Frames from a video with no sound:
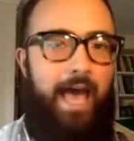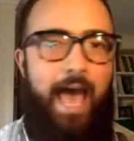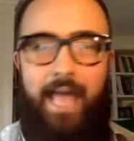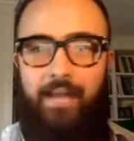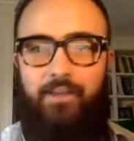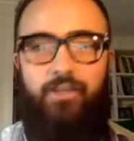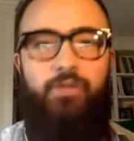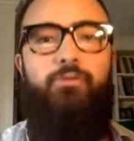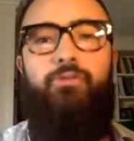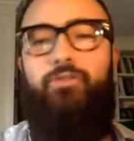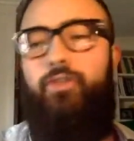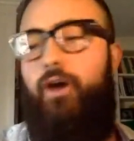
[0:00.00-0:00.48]

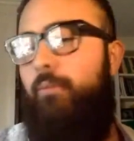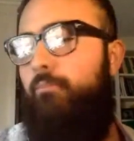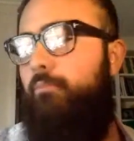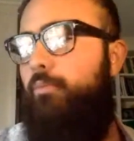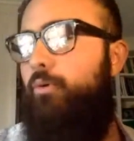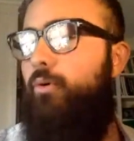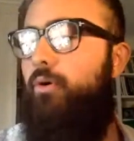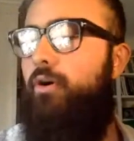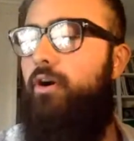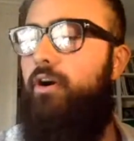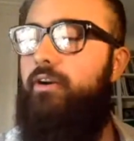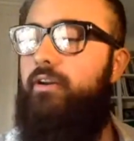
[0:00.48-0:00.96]
Youth on
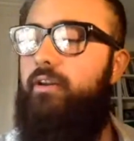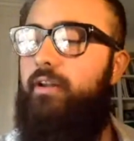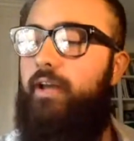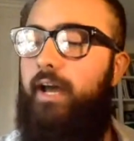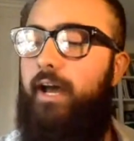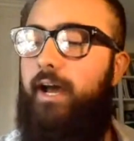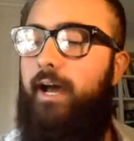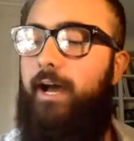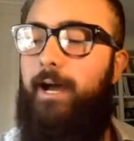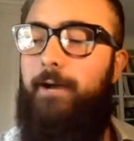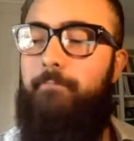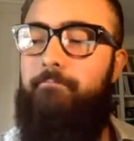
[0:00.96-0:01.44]
Board,
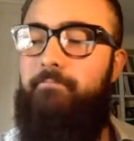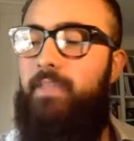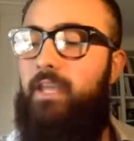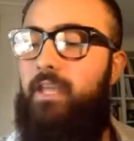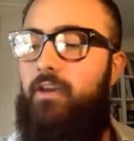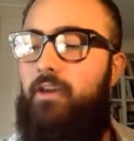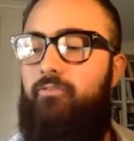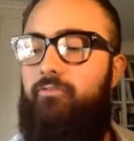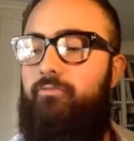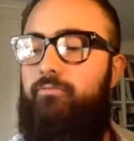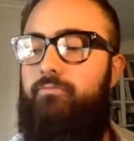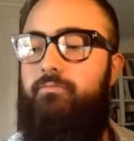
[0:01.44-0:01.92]

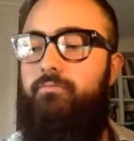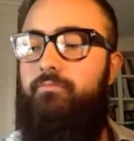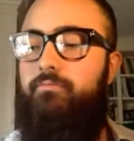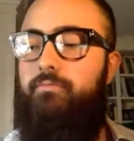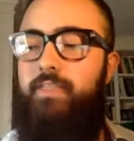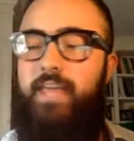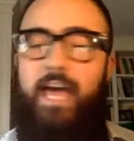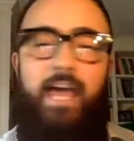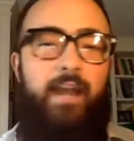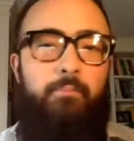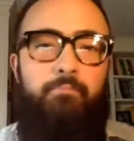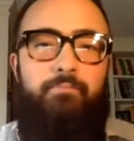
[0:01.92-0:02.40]

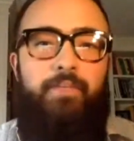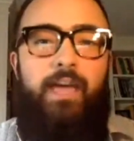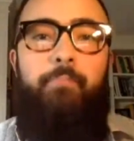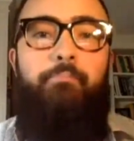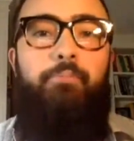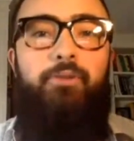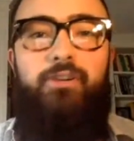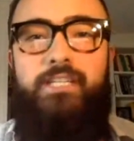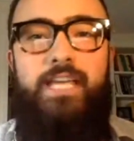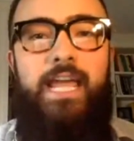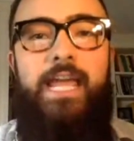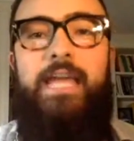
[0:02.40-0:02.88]
that
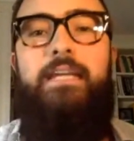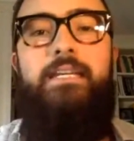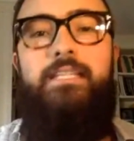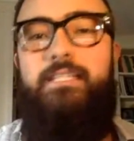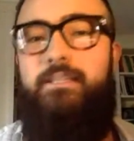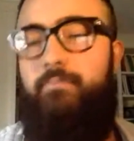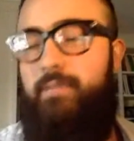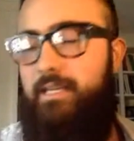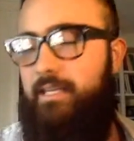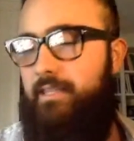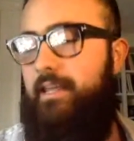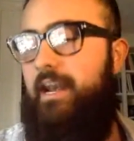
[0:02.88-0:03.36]
pertained
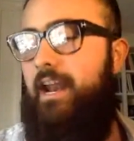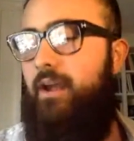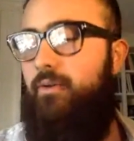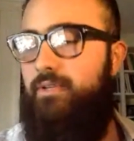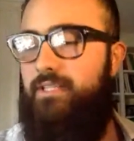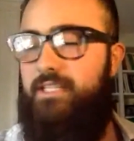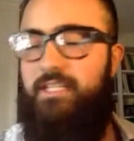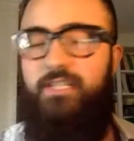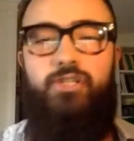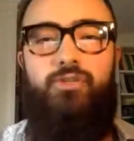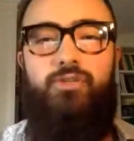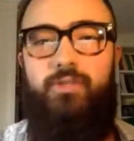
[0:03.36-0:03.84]
to me, that I
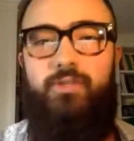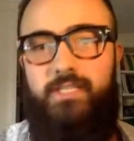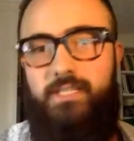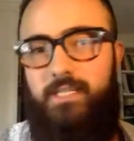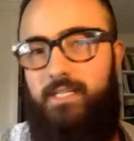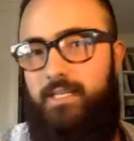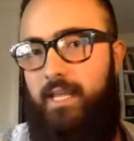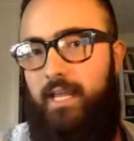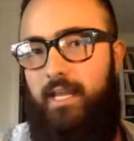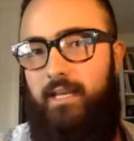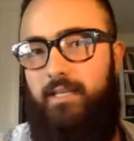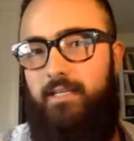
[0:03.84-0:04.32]
was
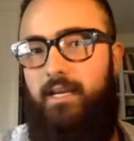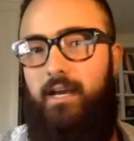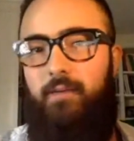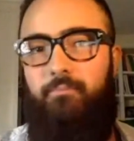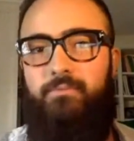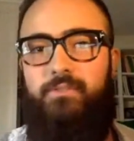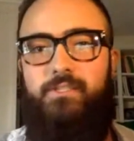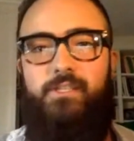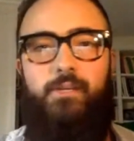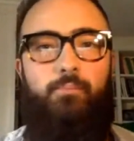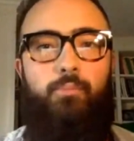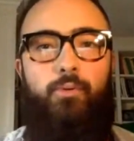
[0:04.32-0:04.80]
interested in.
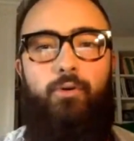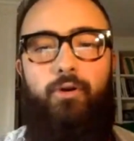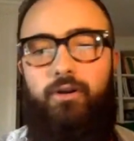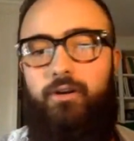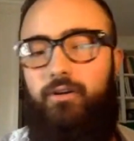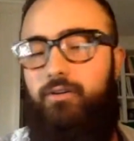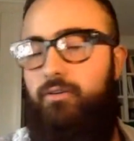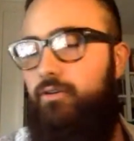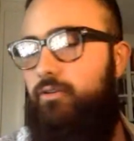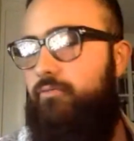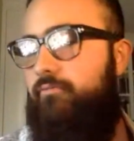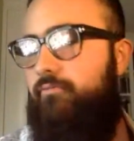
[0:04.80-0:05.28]

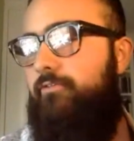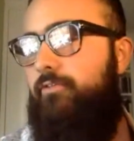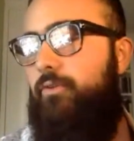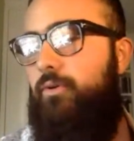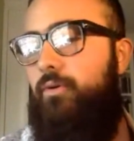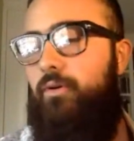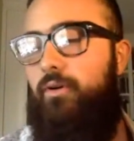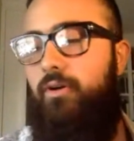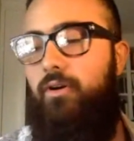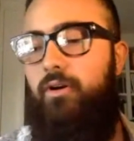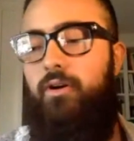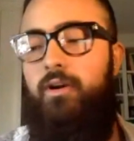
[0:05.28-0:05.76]
Support group
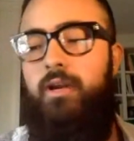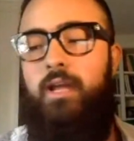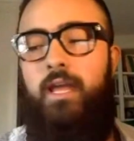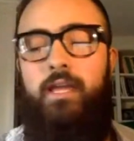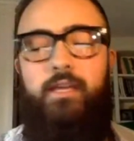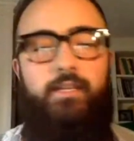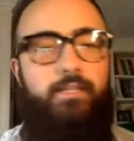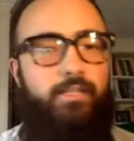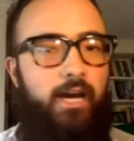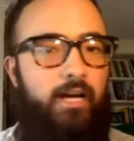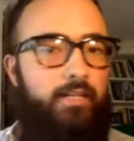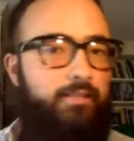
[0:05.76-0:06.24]
for
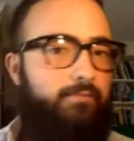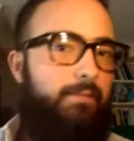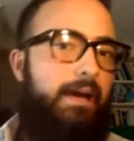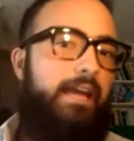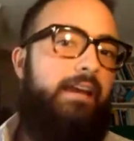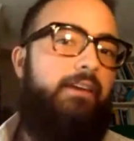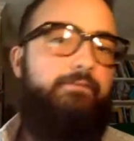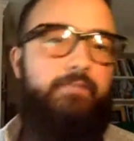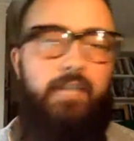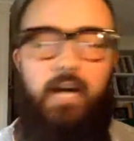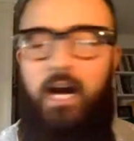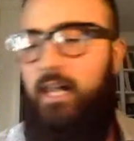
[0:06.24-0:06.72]
young
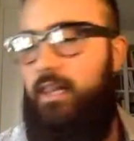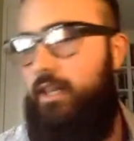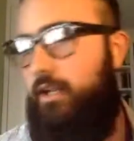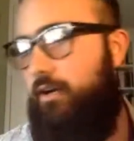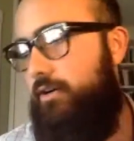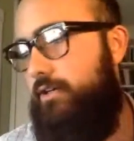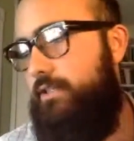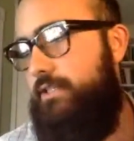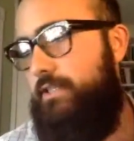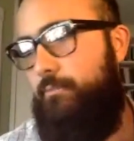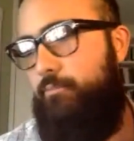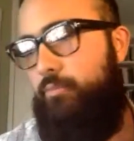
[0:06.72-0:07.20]
men of
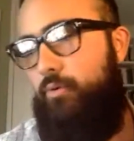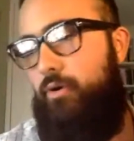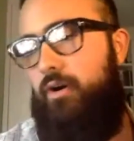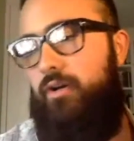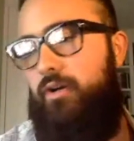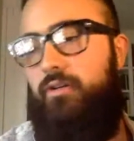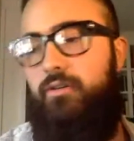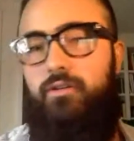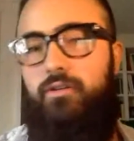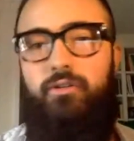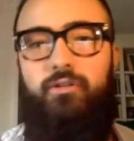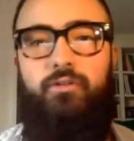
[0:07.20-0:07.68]
color,
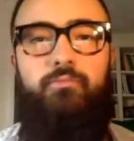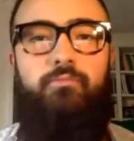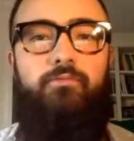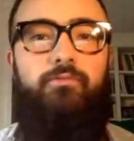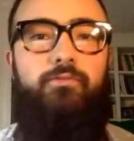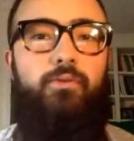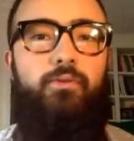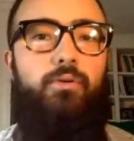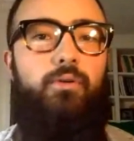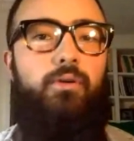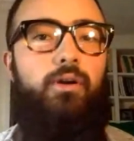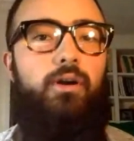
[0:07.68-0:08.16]
support group
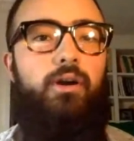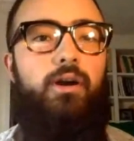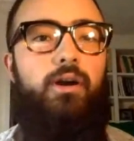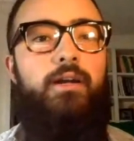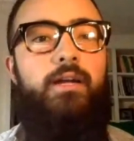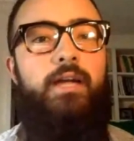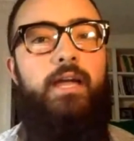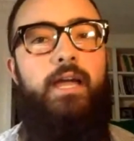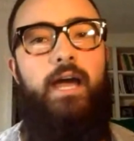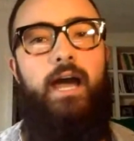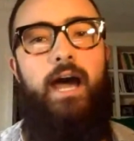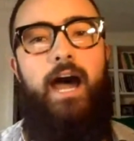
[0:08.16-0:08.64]

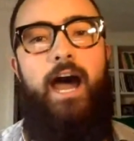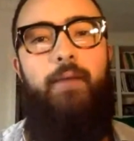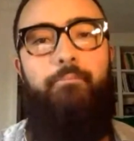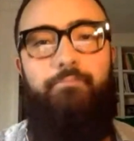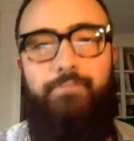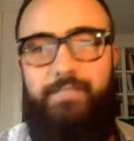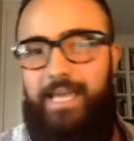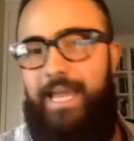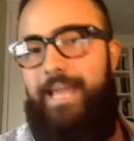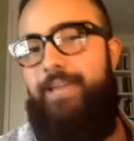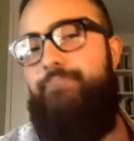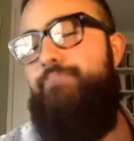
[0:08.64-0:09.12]
for
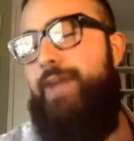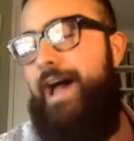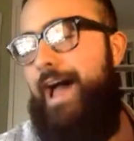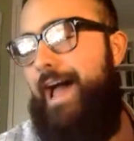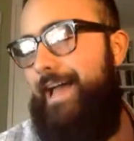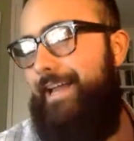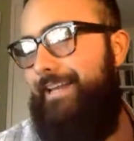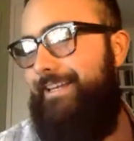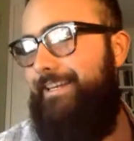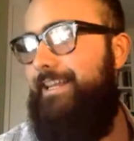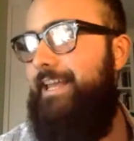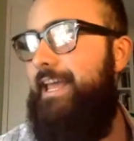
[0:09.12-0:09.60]
gay
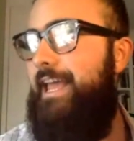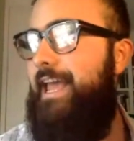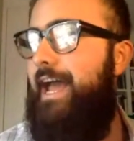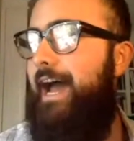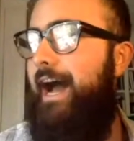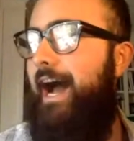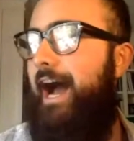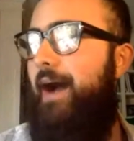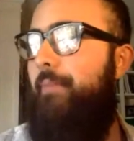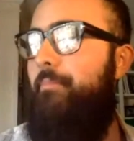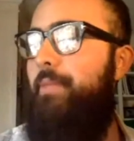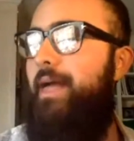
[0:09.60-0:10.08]
men.
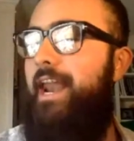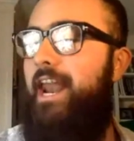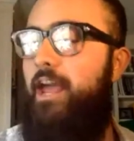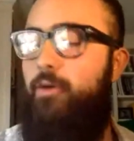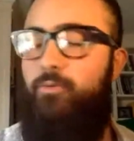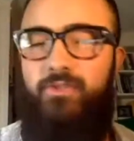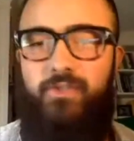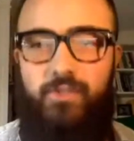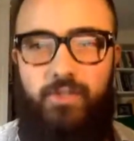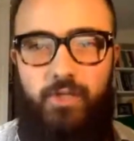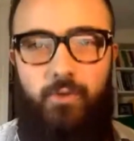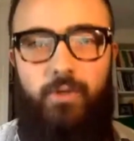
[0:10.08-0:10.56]
And I
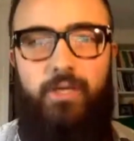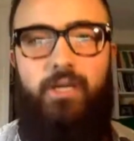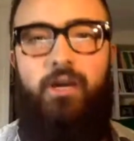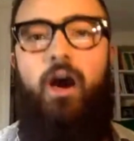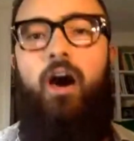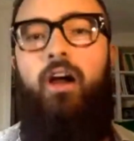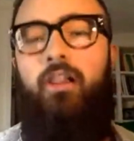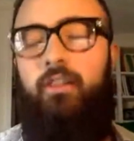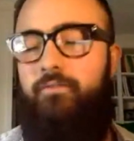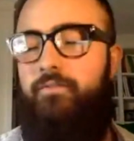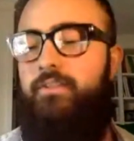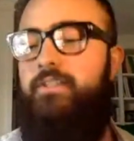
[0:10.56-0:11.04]
was doing
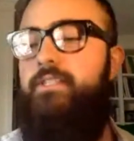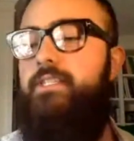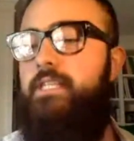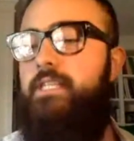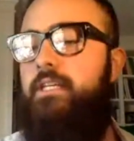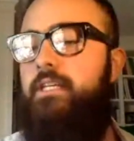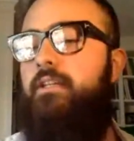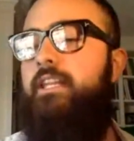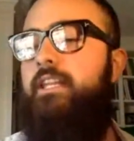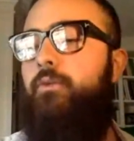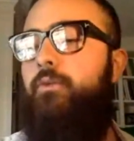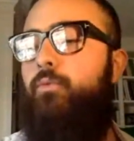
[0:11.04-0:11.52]
all of this
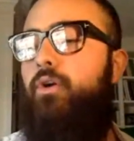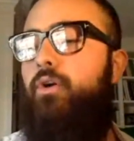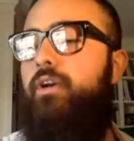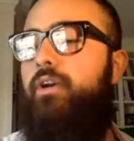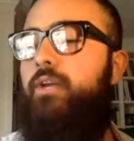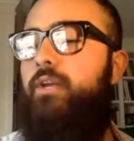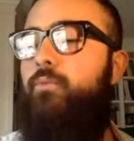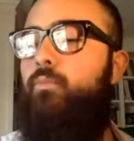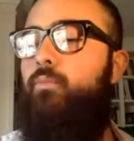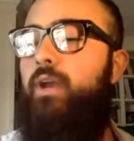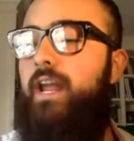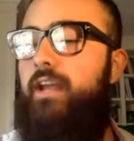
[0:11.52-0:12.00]
healing
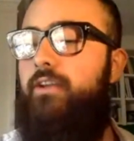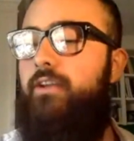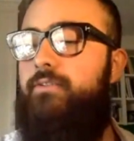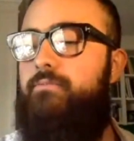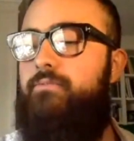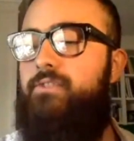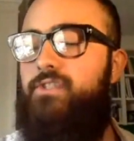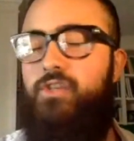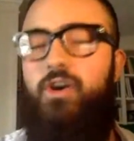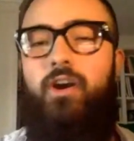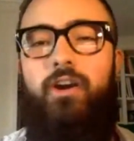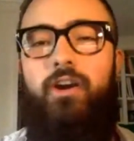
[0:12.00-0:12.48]
work. And what I
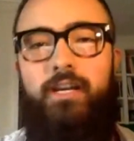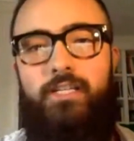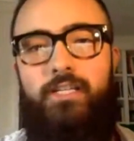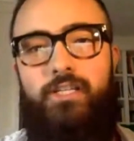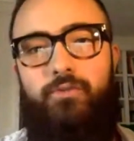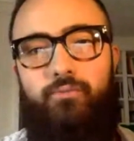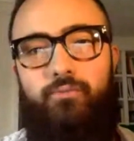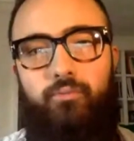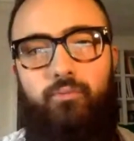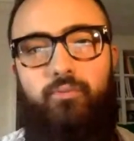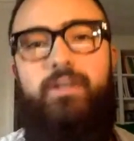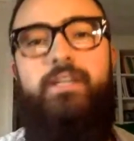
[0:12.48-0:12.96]
started
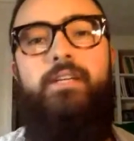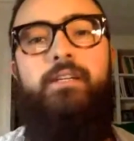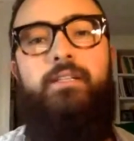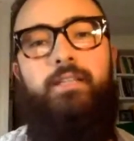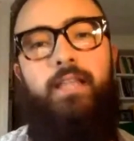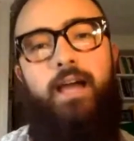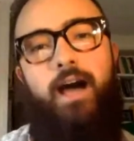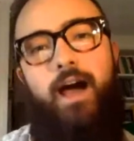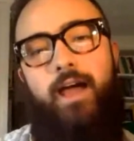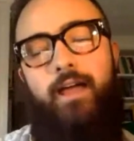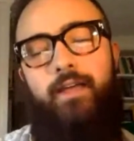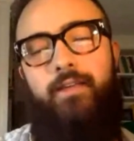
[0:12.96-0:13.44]
to
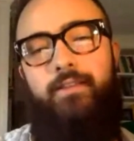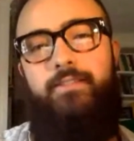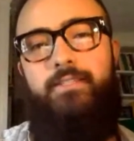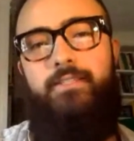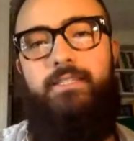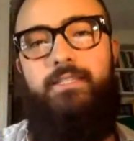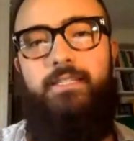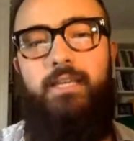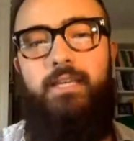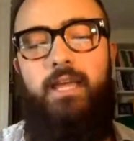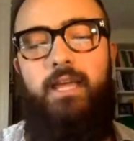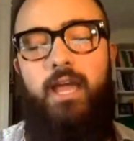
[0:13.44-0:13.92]

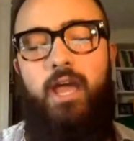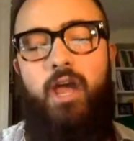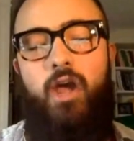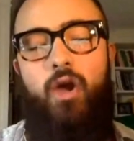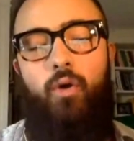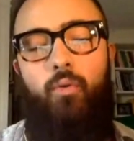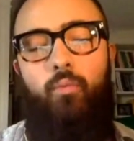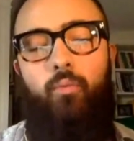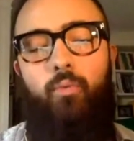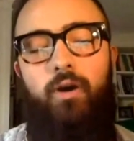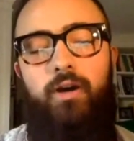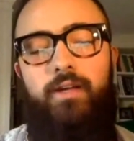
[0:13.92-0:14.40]
realize
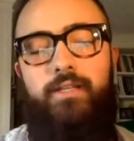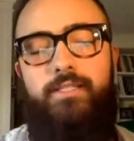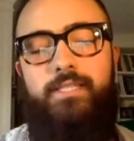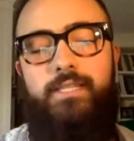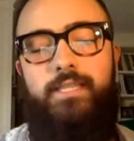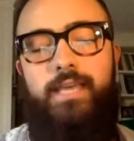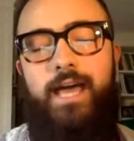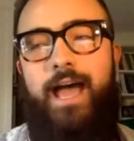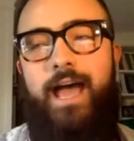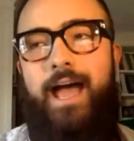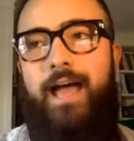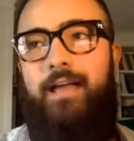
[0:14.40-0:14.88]
was
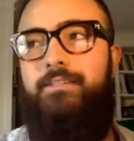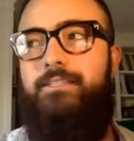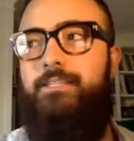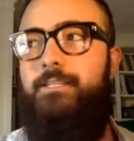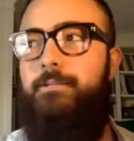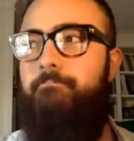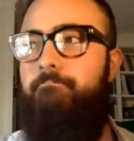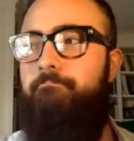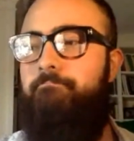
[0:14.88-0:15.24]
that